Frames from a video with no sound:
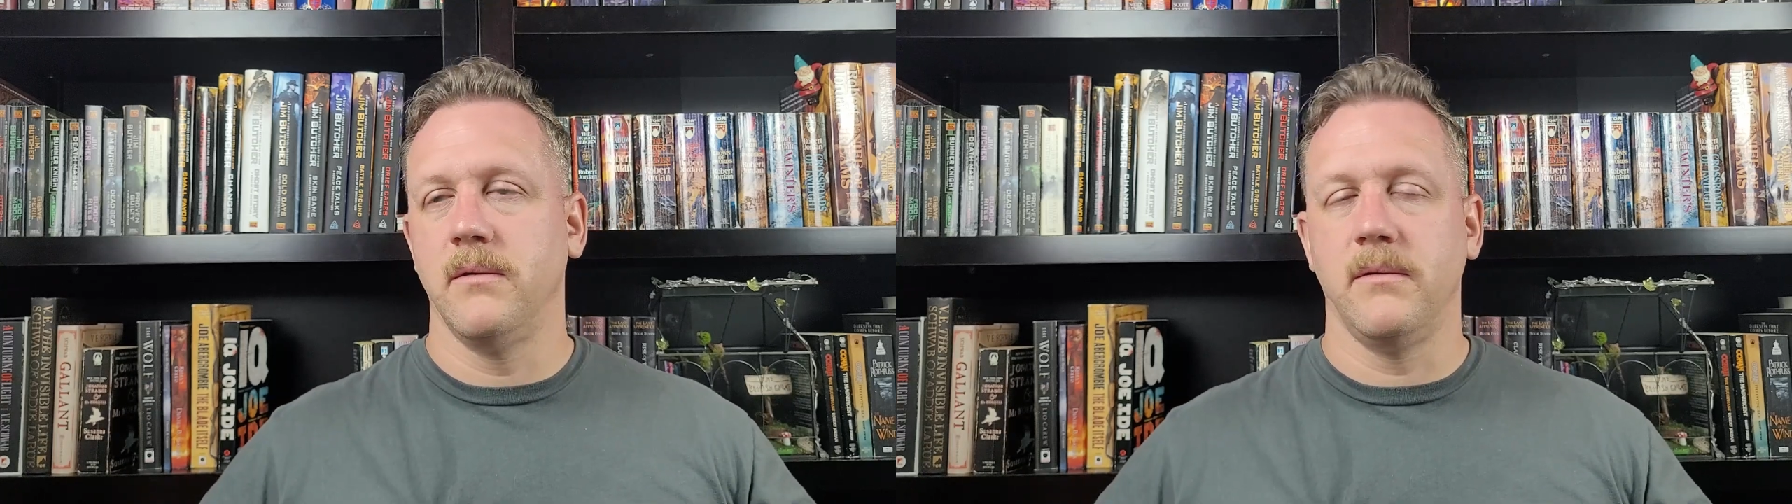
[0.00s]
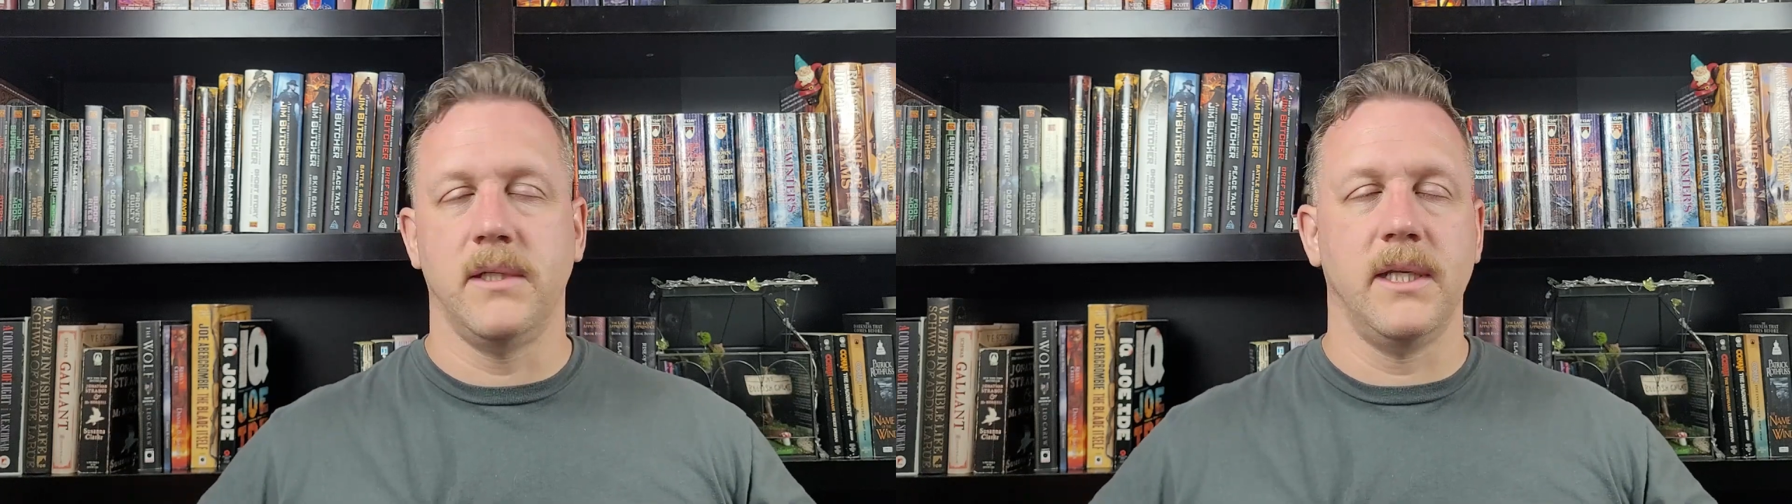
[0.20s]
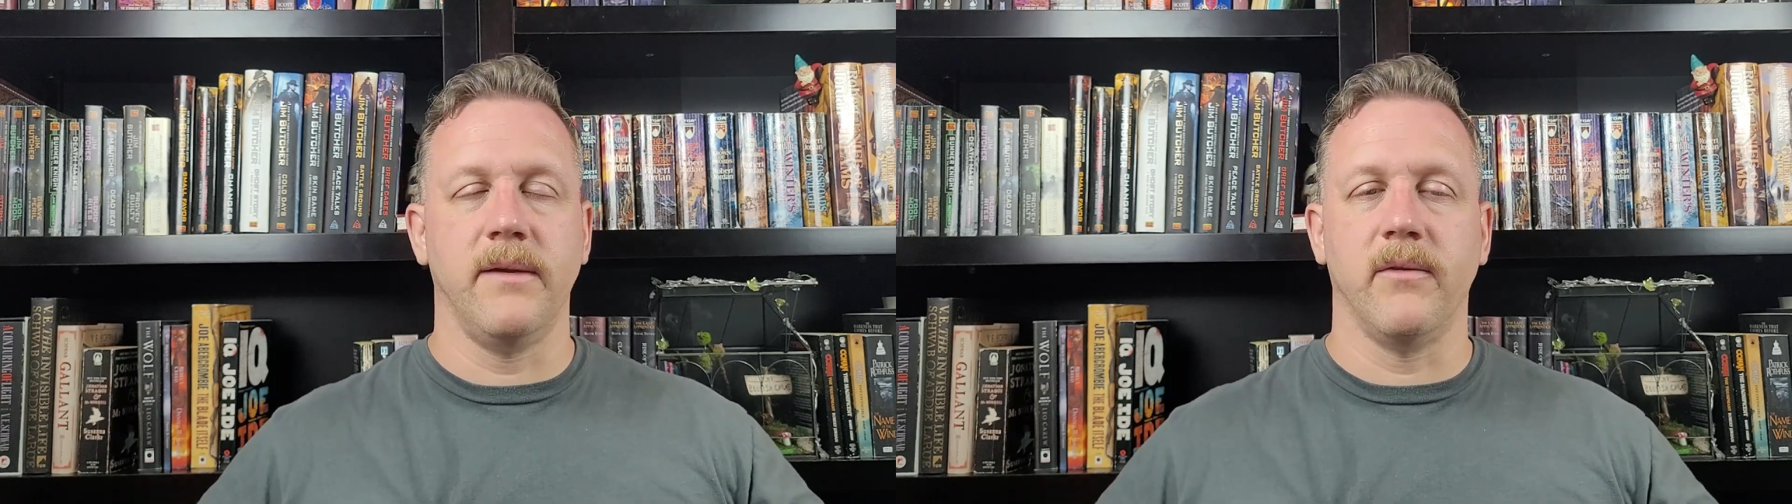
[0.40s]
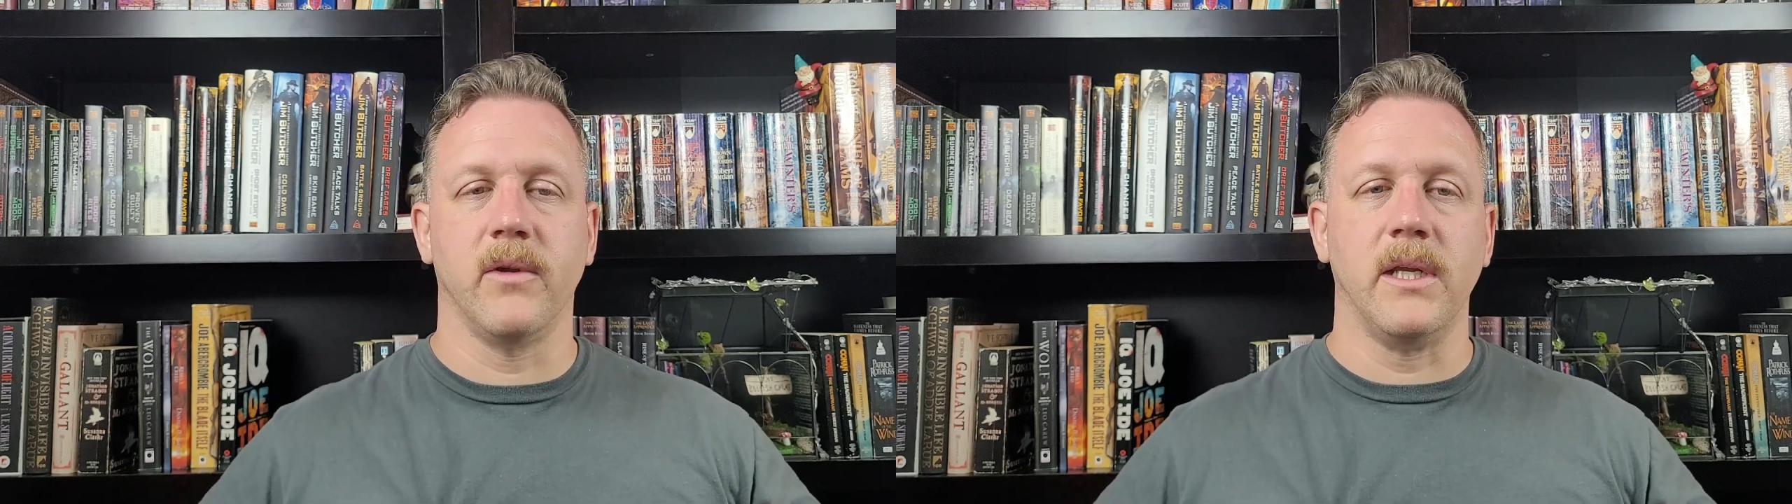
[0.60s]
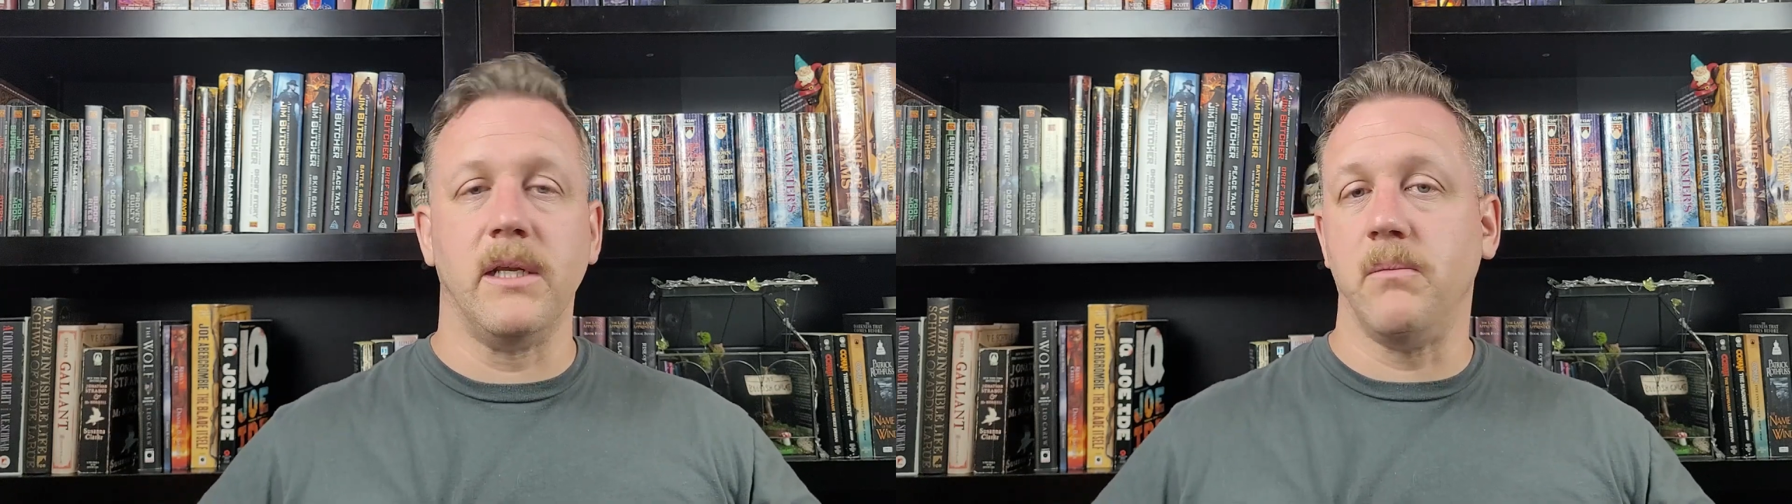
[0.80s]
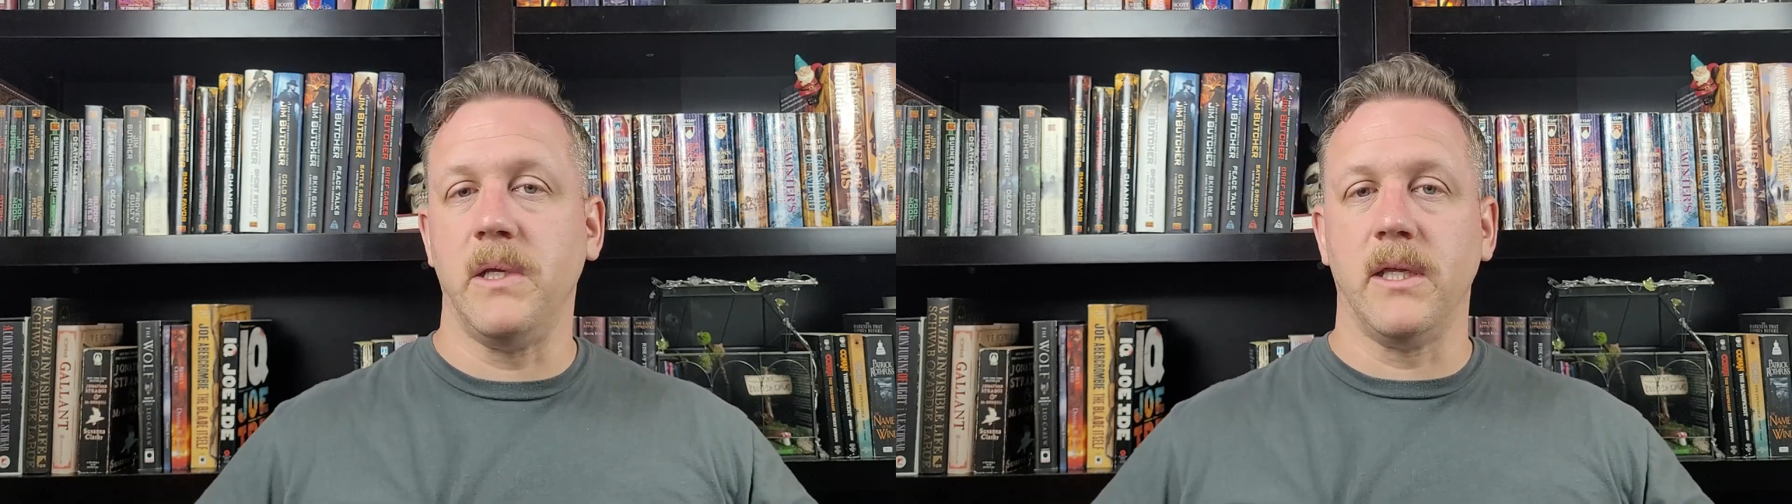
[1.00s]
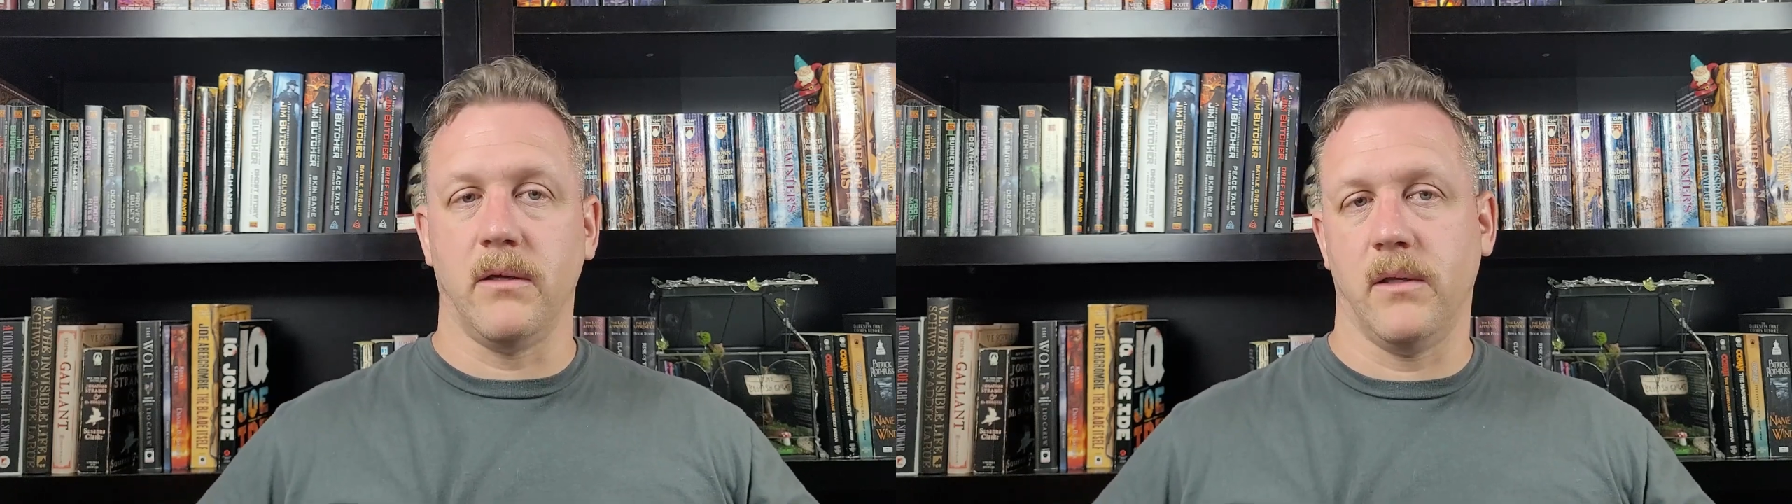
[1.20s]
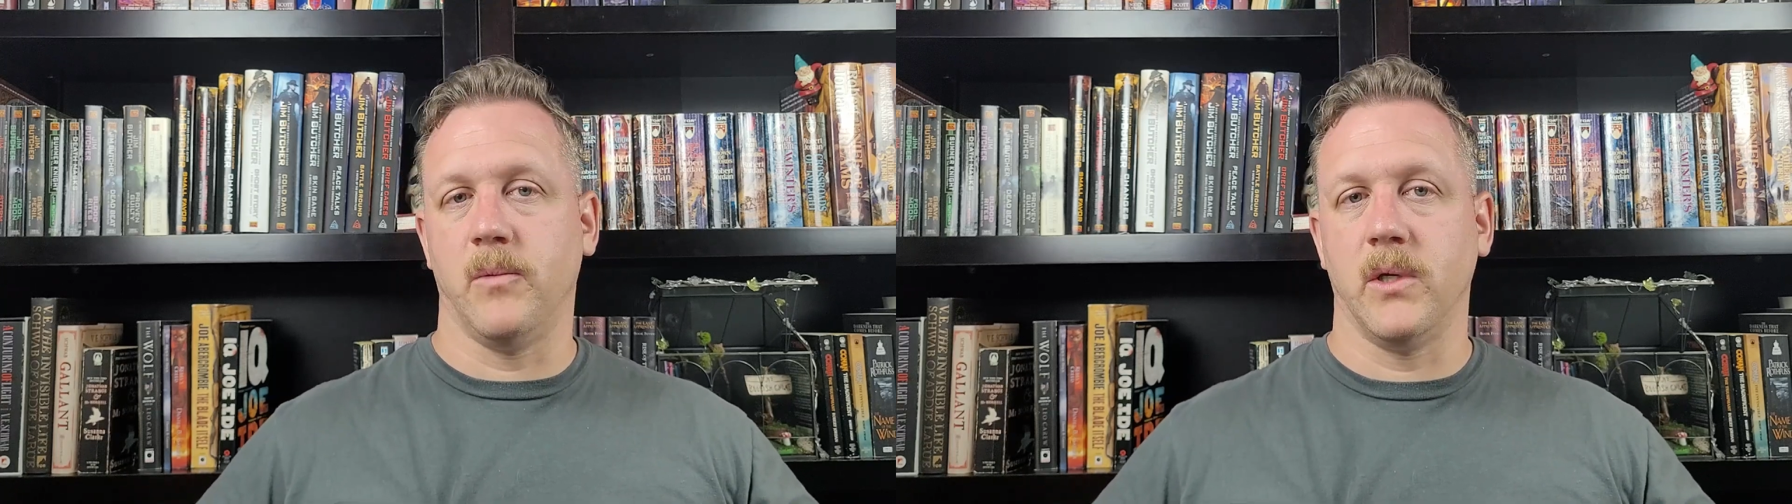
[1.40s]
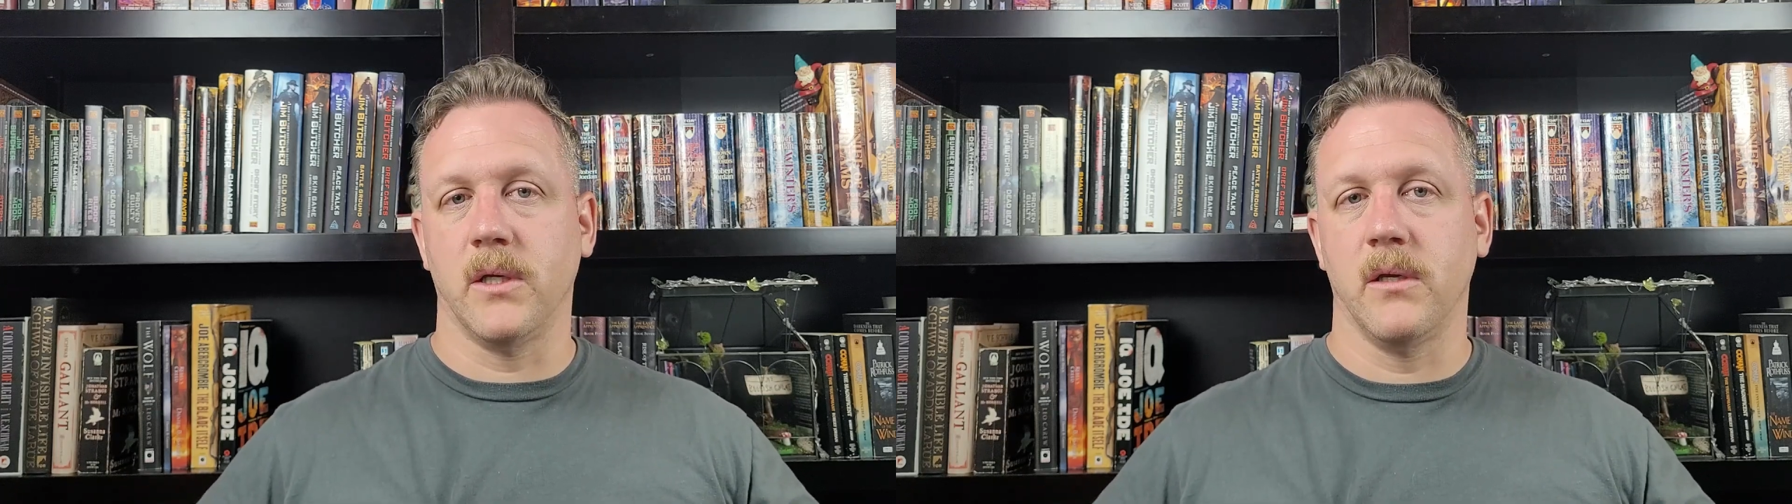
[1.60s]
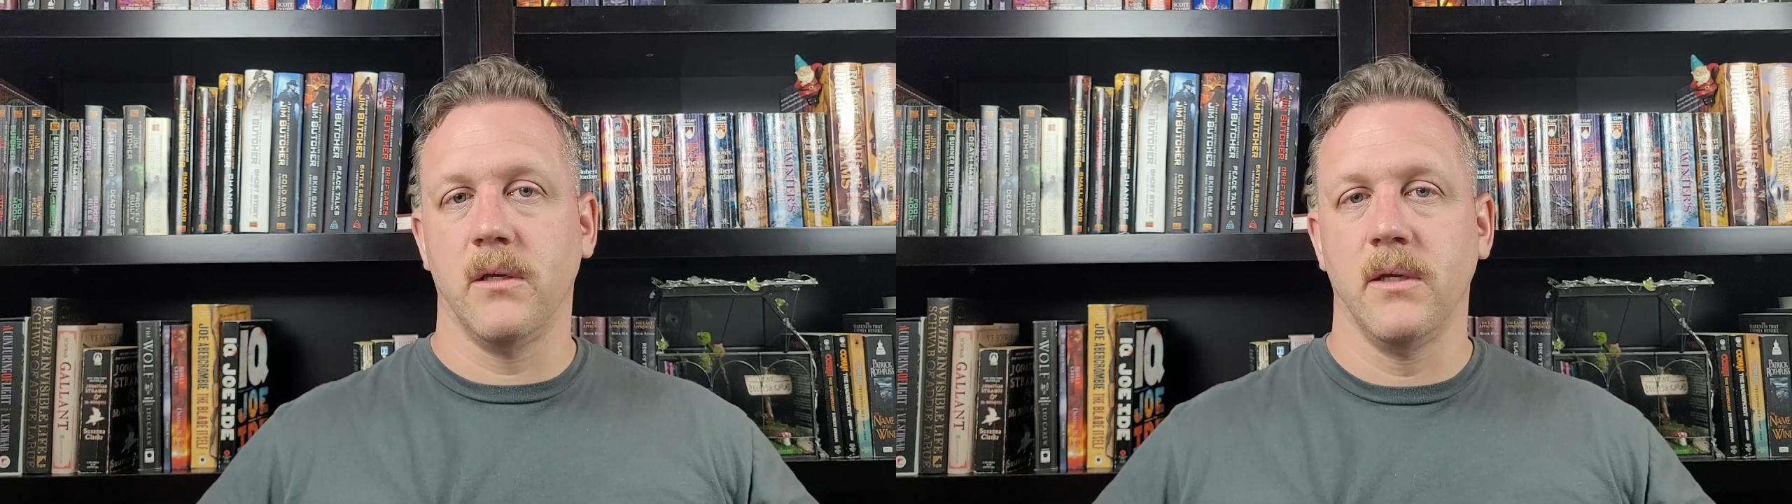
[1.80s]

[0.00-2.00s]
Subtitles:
didn't even really need to be there in the book.